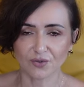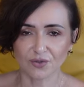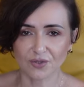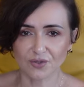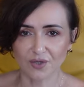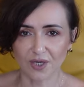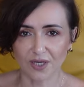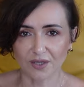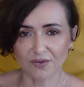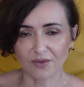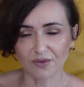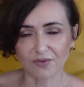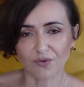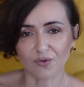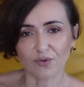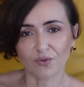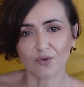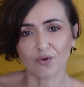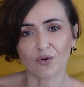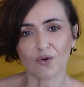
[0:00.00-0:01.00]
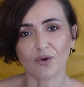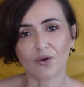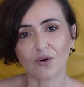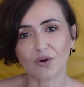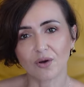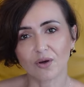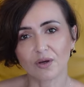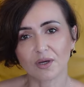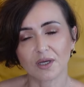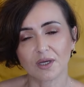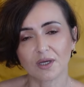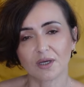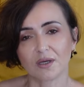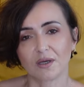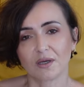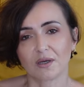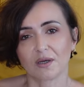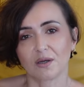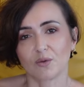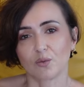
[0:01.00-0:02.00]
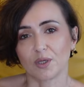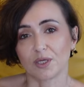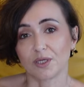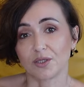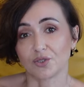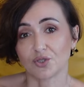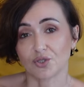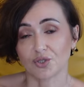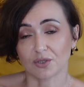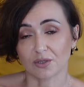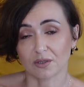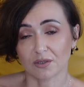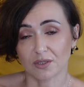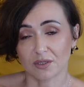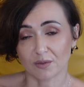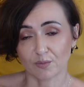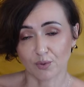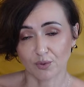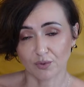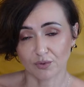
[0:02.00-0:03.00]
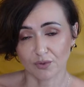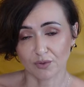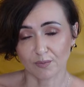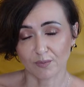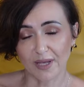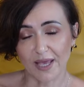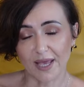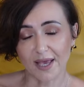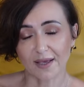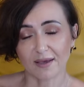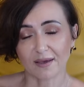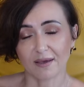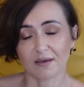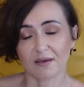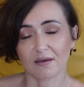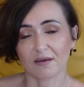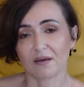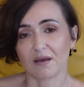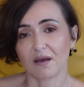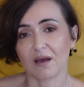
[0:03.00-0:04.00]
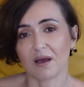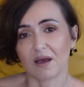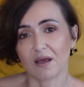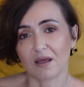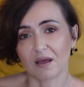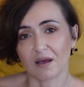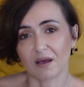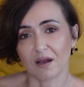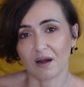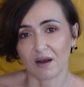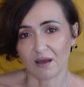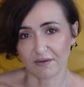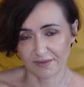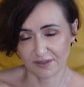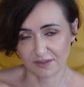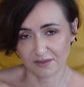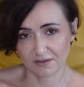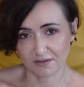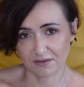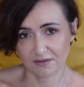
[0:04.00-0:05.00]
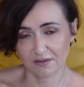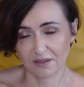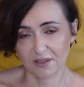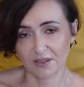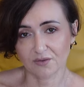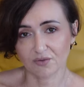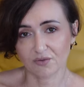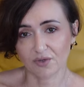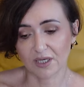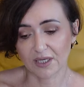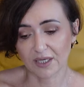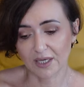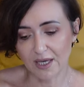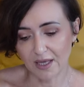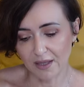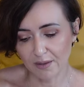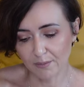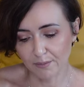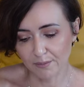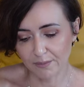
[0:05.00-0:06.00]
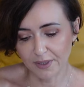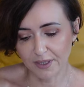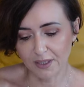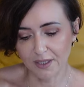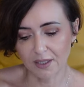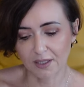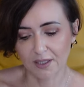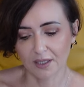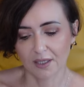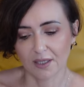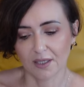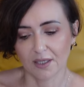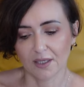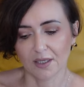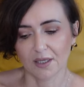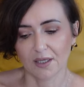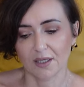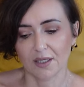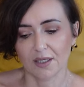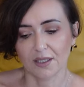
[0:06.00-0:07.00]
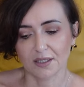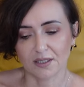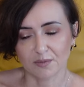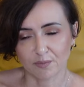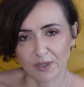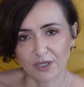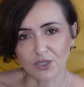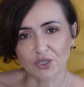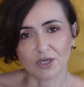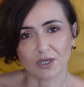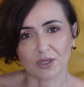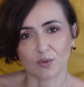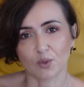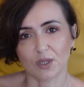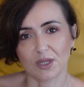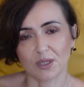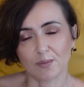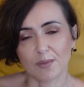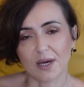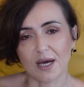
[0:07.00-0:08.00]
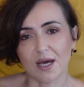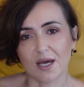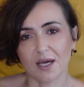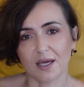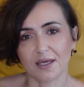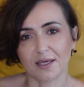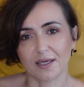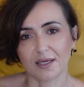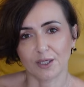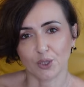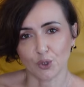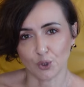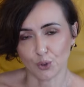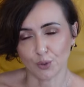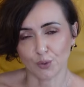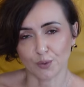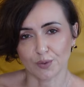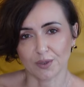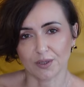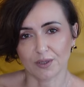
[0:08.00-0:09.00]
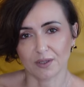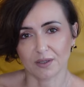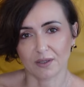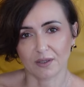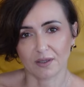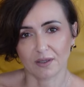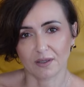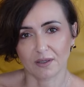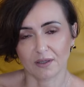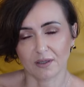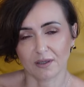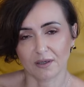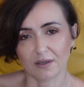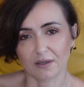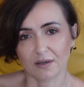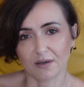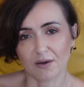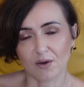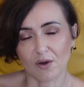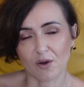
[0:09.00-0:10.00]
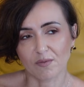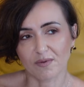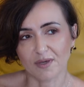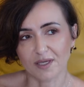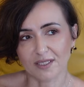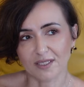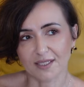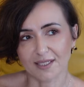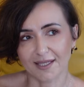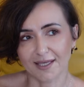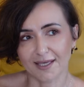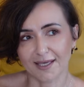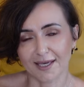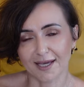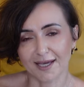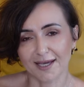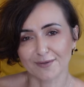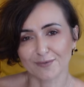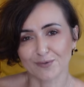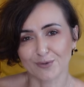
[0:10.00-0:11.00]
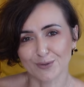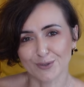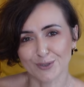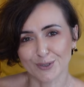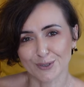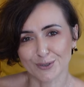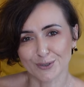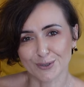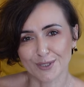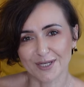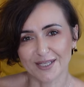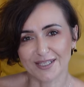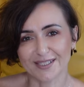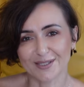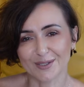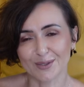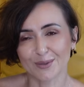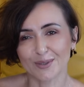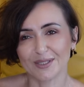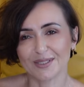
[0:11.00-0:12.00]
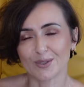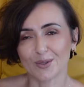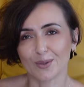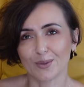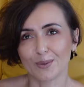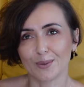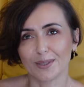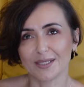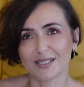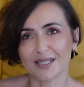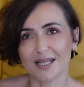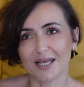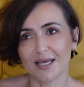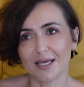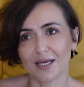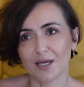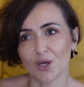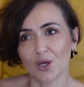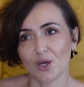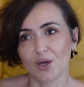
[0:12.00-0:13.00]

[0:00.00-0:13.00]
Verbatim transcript: to strengthen your core which support your back I love it it really helped me especially with my issues uh, obviously I had few surgeries so it's always like